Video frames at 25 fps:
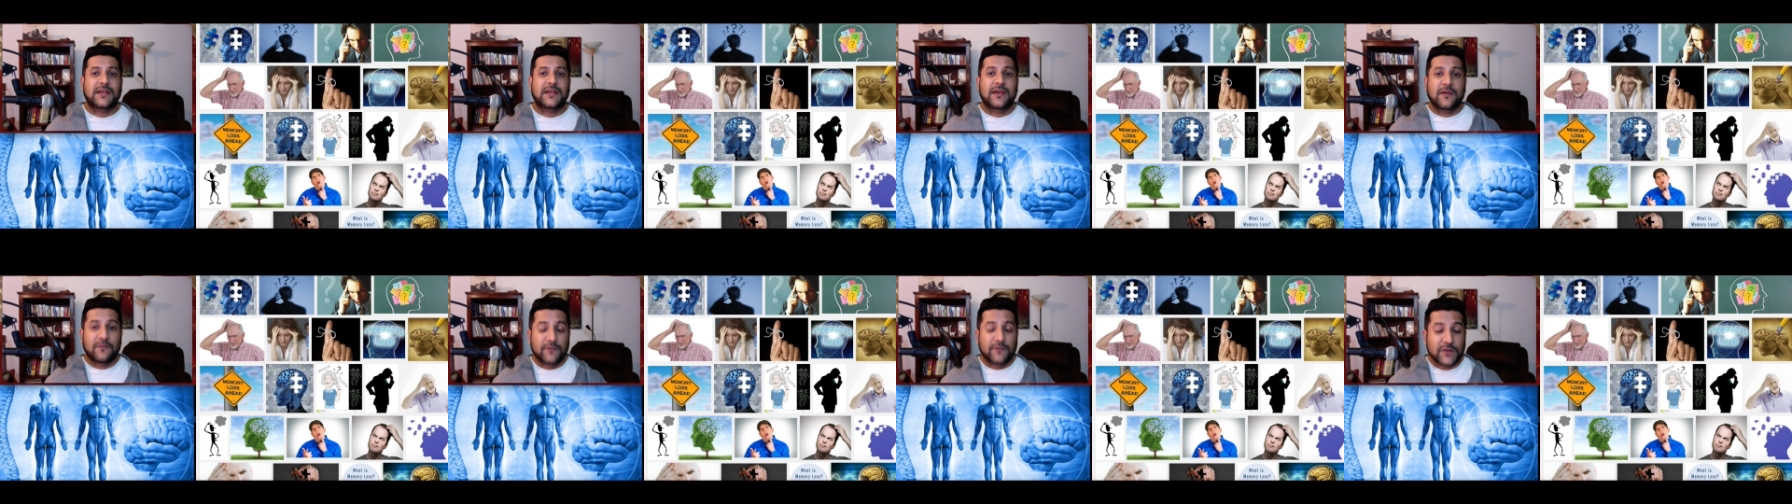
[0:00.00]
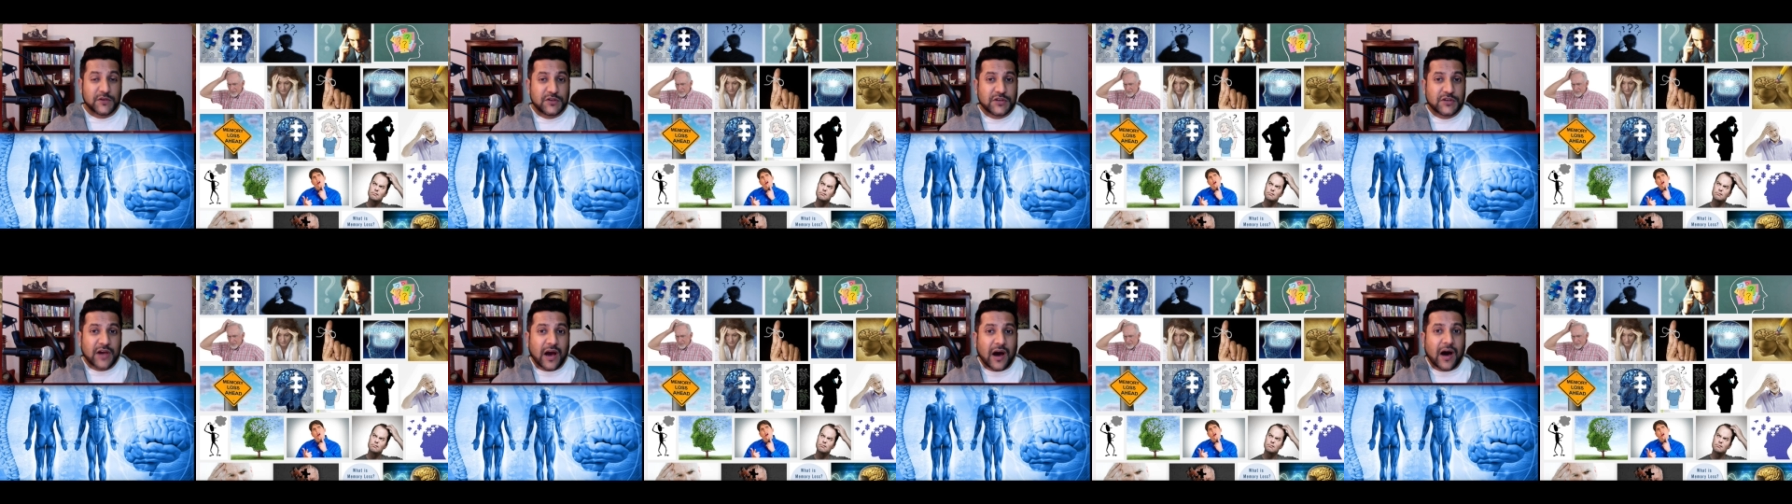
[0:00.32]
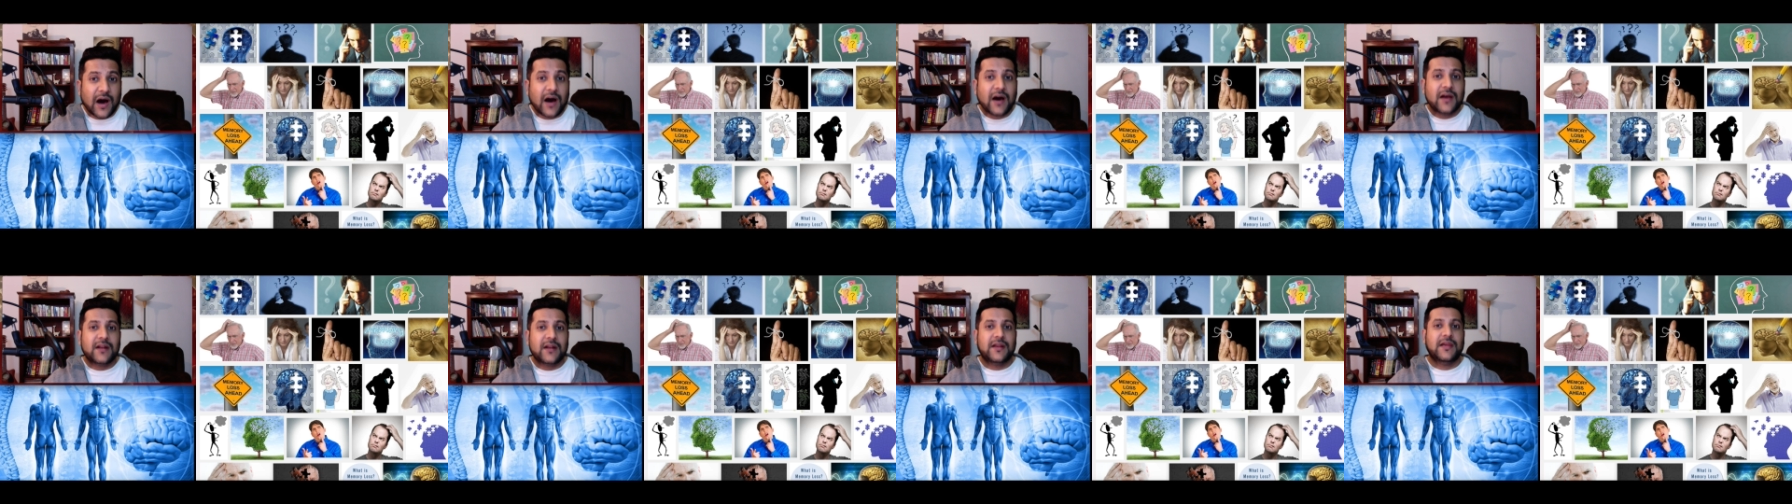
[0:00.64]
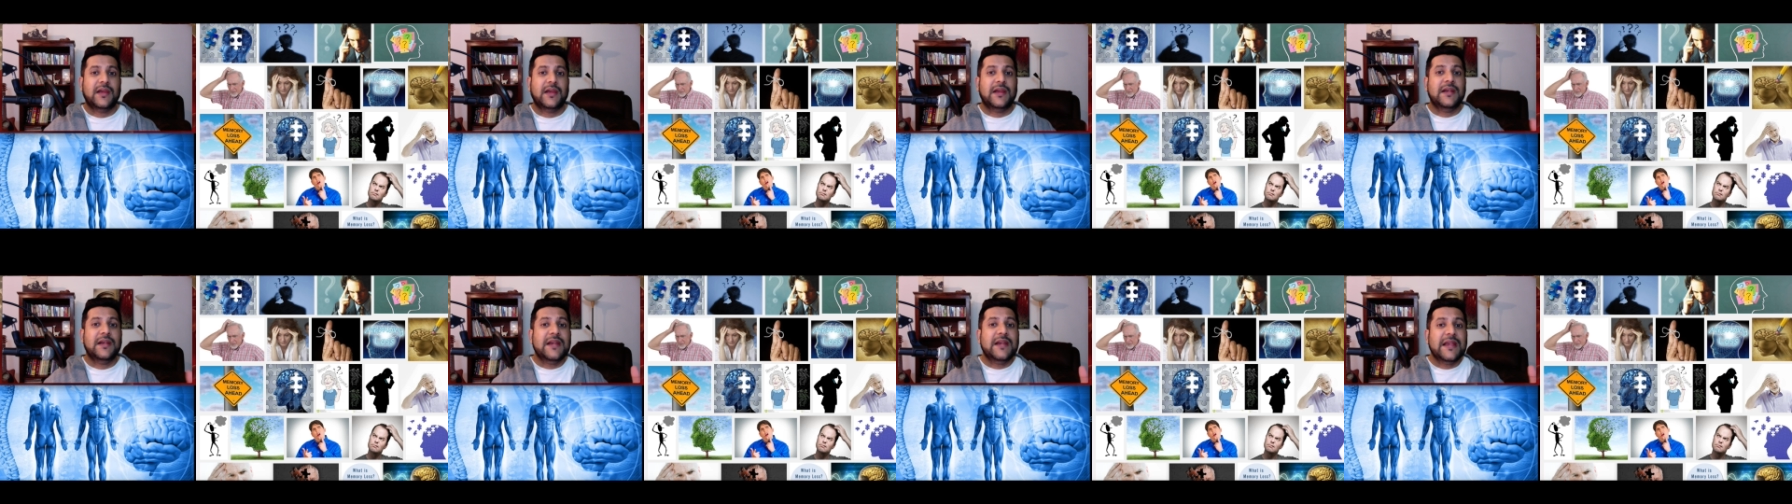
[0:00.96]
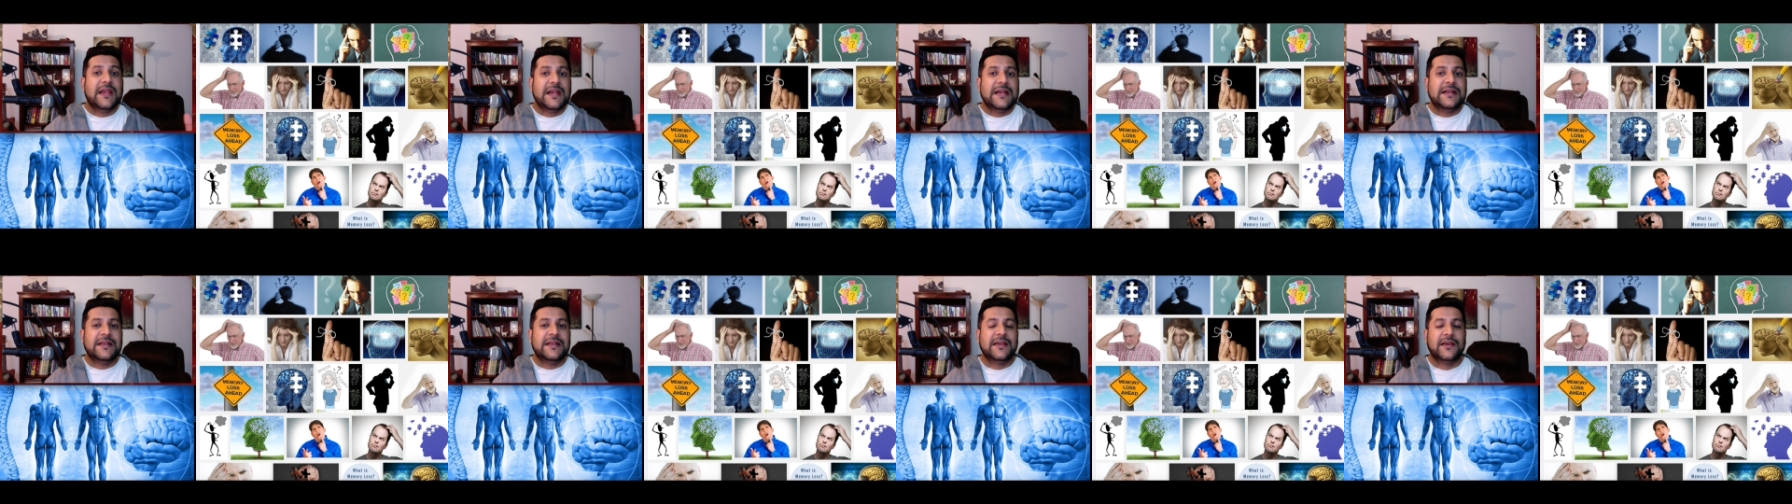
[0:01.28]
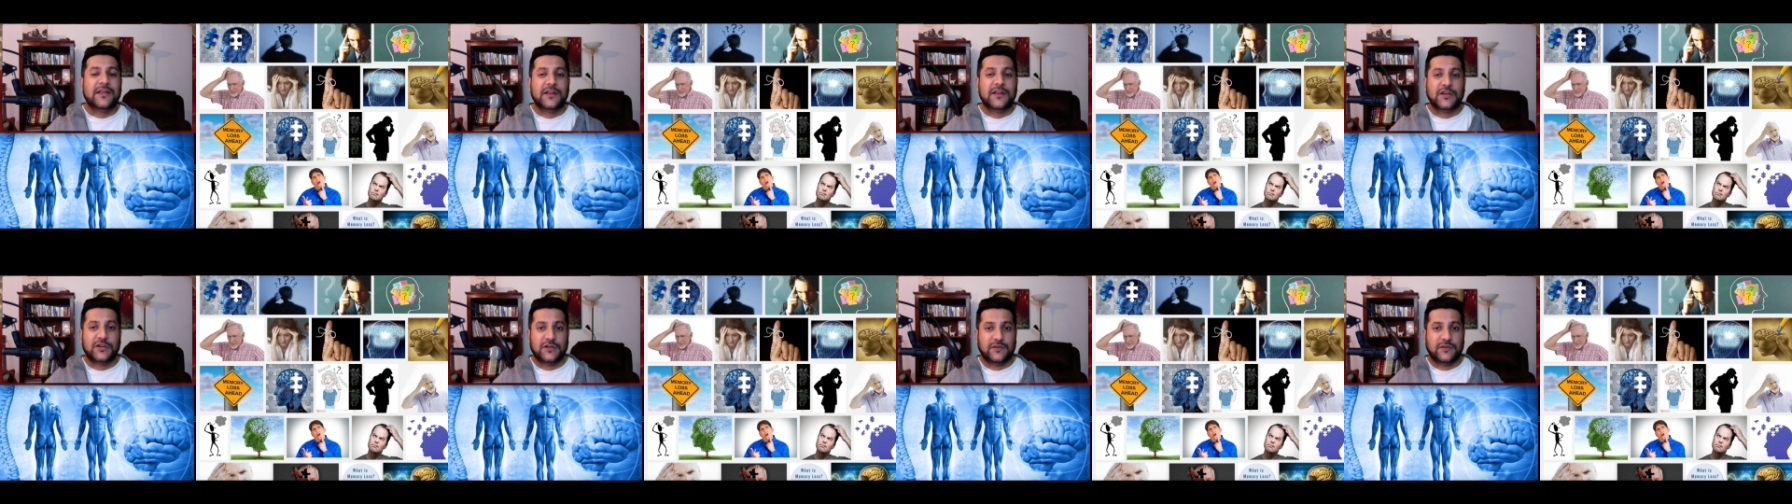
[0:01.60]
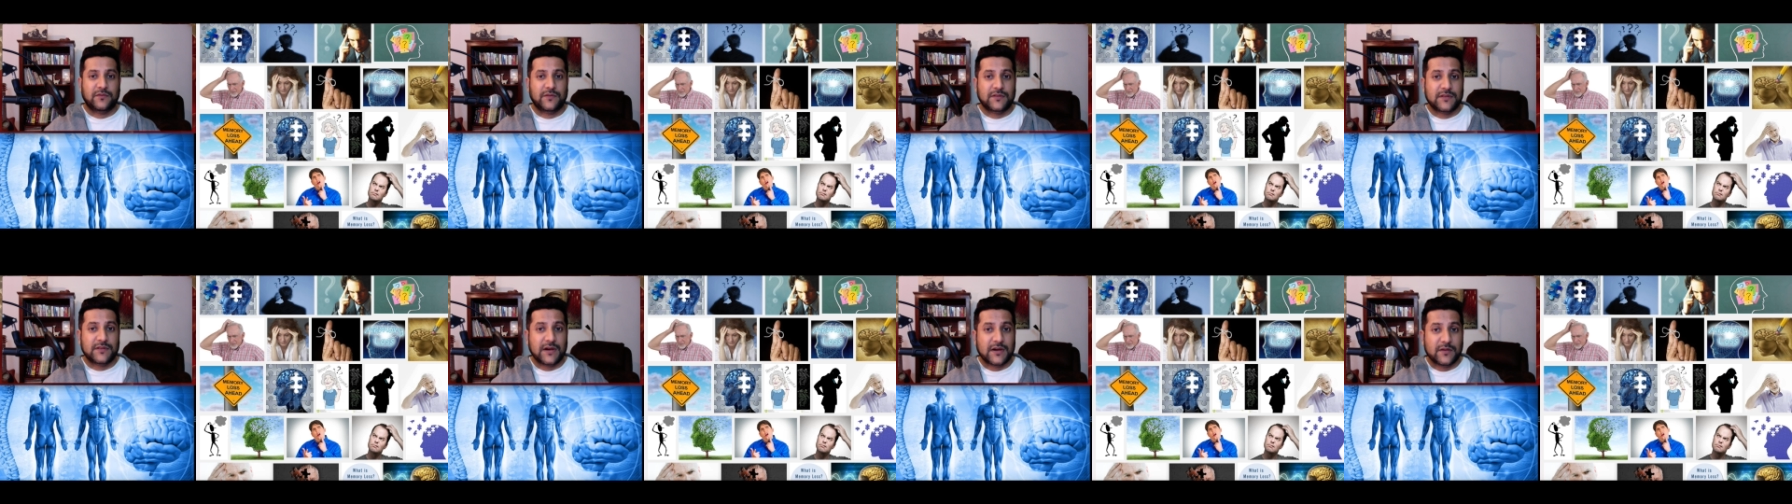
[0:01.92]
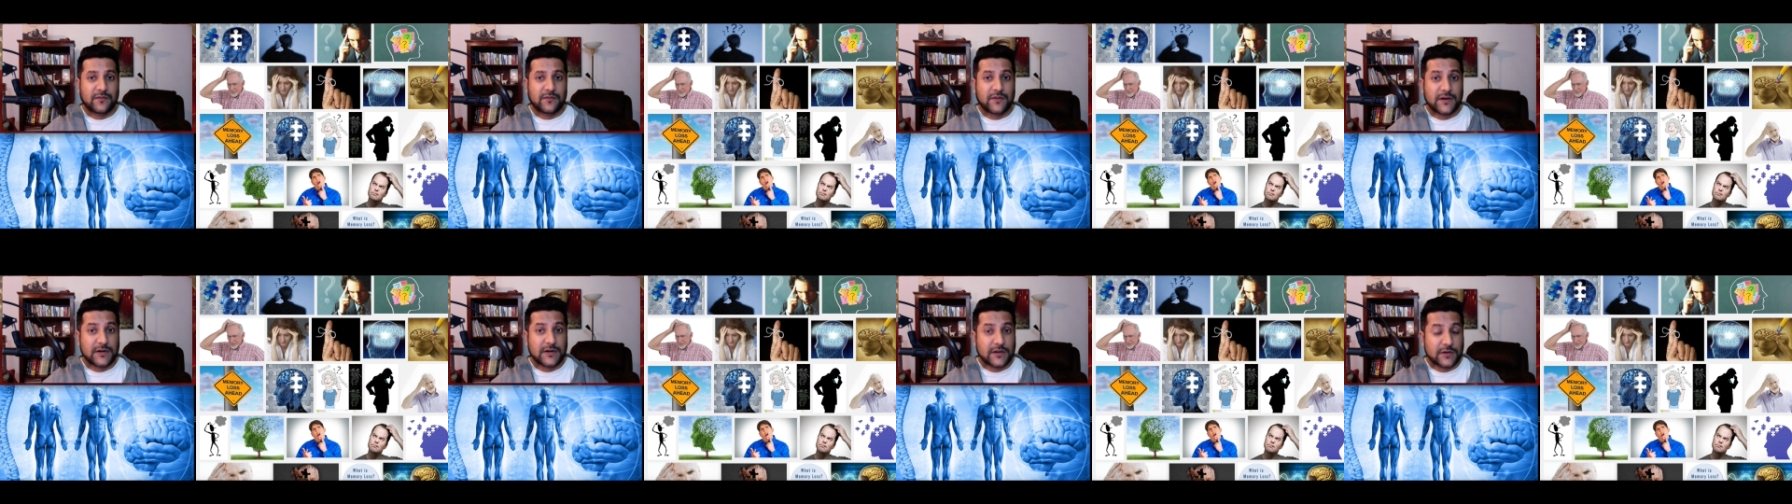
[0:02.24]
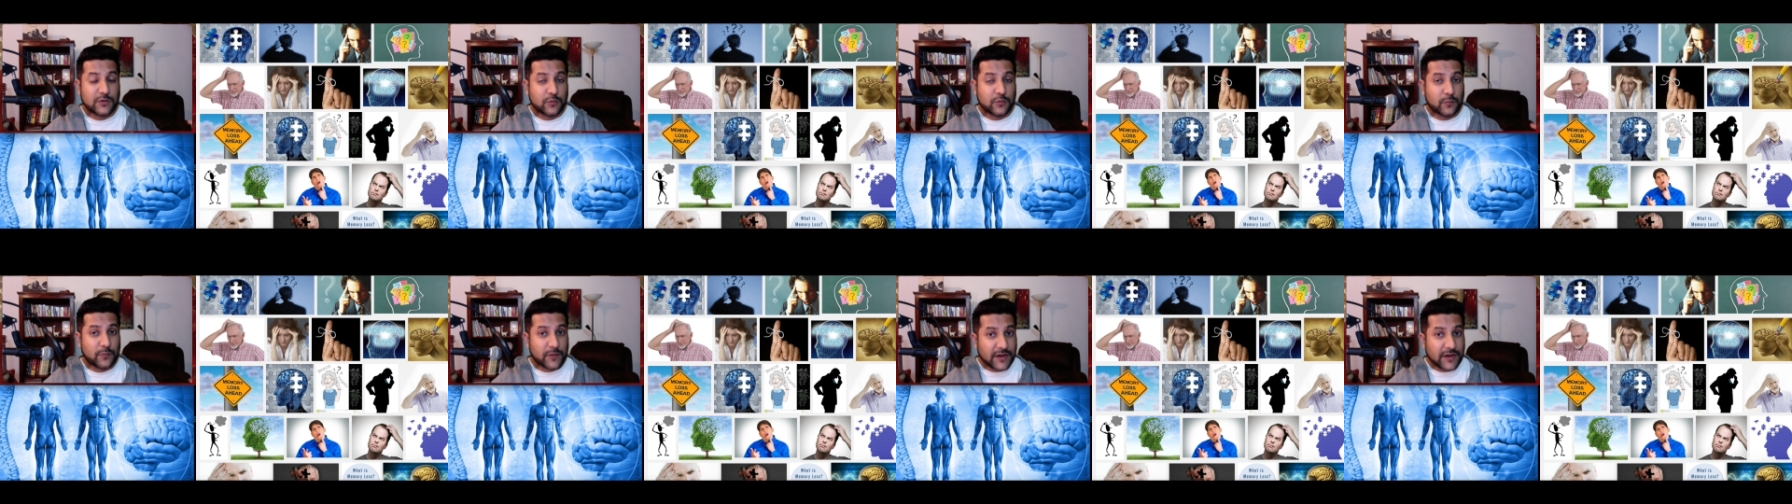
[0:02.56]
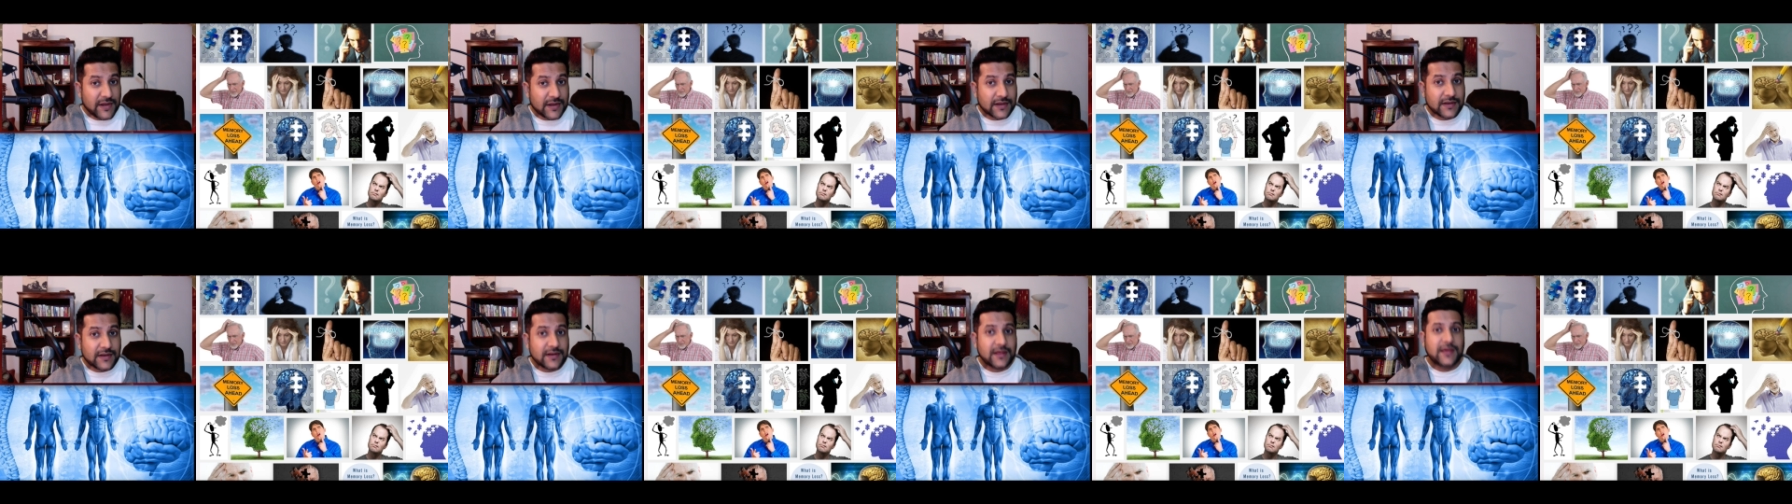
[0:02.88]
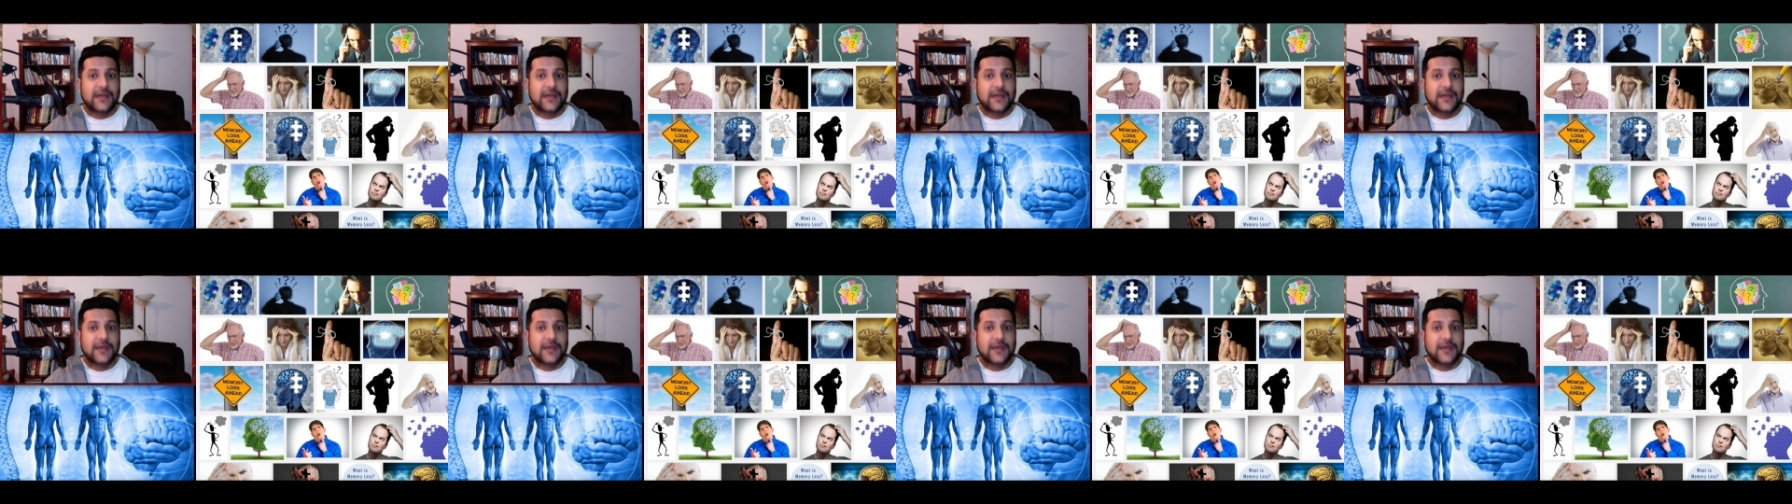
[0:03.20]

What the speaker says: which are in integration with that event in your brain